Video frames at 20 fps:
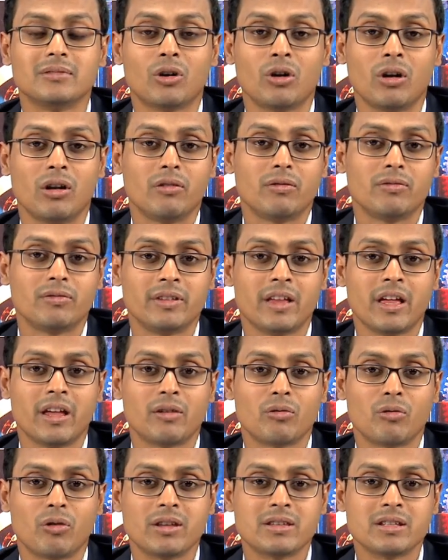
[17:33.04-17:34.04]
Well, there
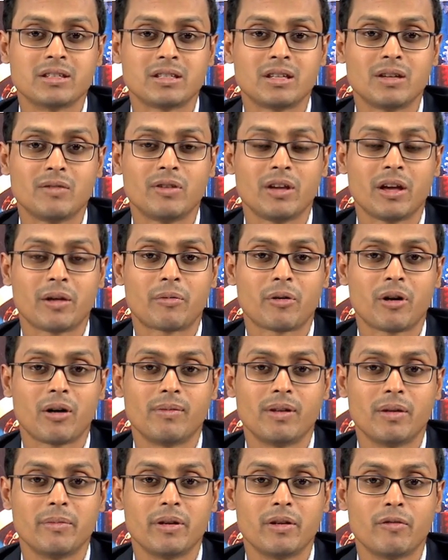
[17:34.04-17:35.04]
was a severe
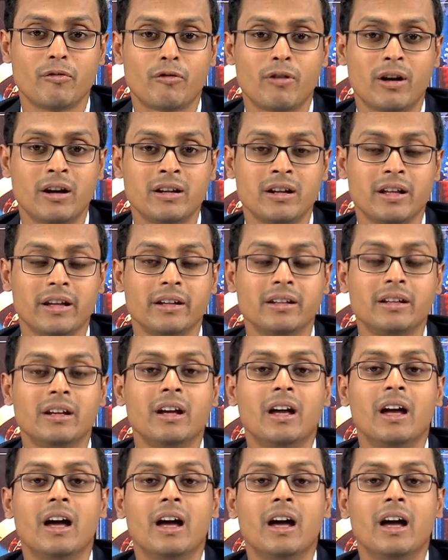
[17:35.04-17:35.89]
problem in funding,